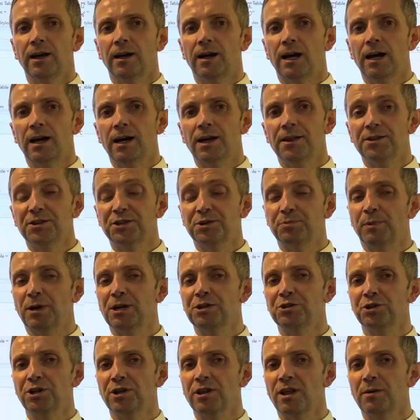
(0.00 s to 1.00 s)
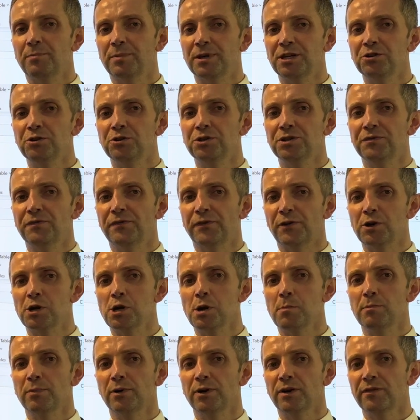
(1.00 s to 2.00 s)
the spreadsheet I've been using for a
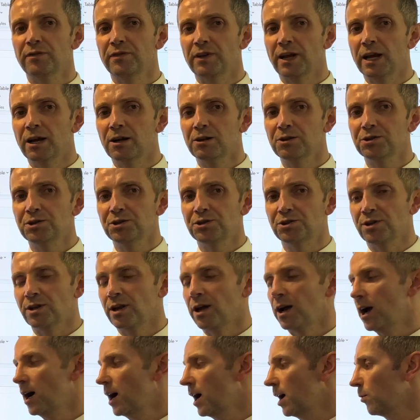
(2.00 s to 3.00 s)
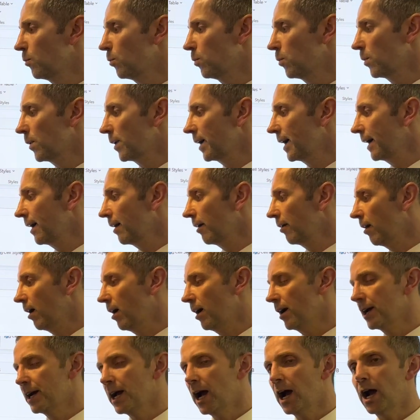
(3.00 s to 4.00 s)
number of years, where
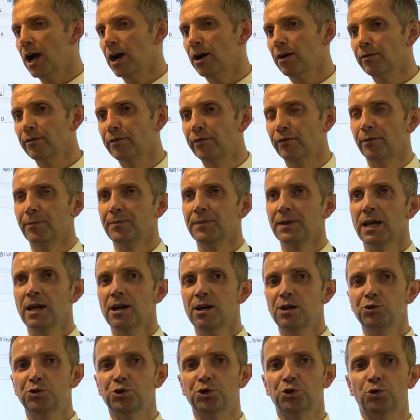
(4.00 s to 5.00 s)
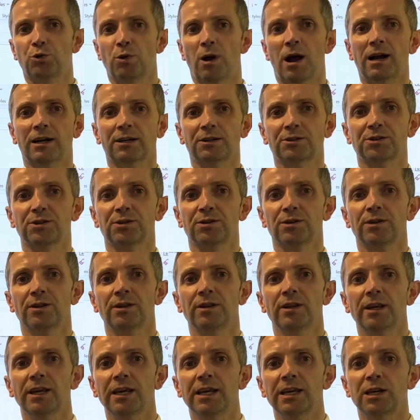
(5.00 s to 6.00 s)
I have tracked
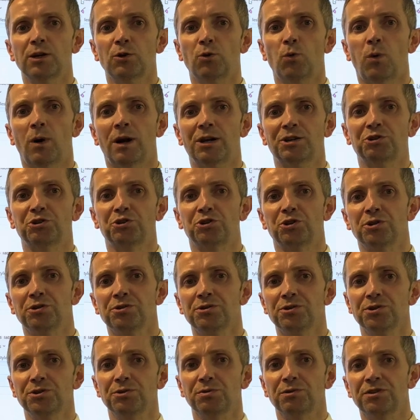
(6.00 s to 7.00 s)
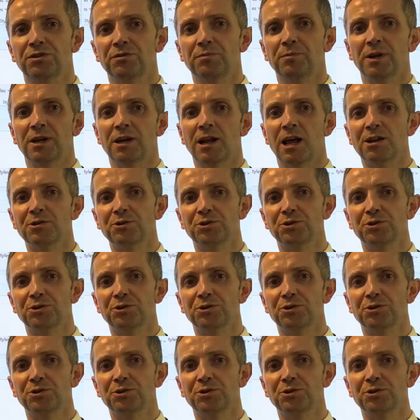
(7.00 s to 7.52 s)
the questions which have been